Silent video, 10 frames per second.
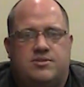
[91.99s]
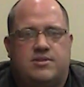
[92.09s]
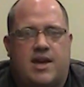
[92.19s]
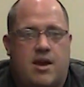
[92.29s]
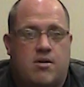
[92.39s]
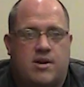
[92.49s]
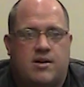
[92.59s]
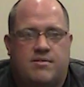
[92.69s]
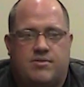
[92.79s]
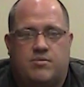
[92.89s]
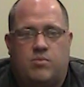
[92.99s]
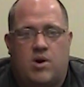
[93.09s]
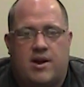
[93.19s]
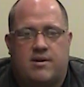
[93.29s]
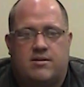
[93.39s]
to the area of the
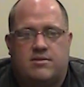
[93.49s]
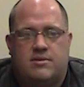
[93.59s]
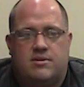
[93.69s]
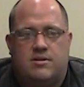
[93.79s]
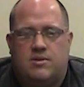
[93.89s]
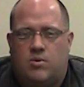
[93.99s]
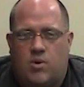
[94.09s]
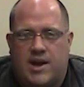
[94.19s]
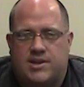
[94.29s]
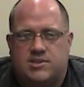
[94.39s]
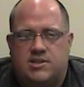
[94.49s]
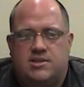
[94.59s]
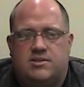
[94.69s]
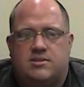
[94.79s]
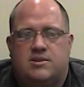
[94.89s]
wire. Why is
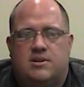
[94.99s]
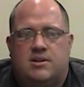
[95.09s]
this?